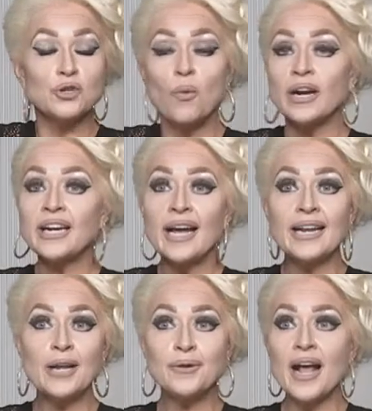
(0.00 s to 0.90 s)

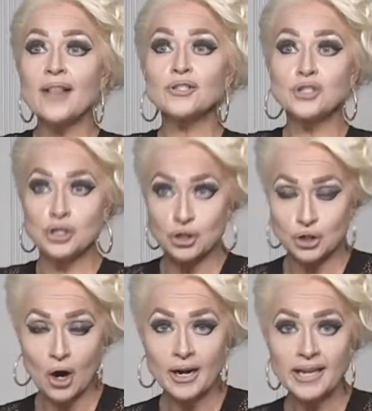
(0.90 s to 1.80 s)
$2,900 to
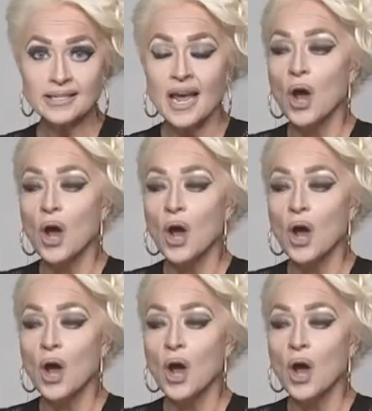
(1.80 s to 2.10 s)
start it.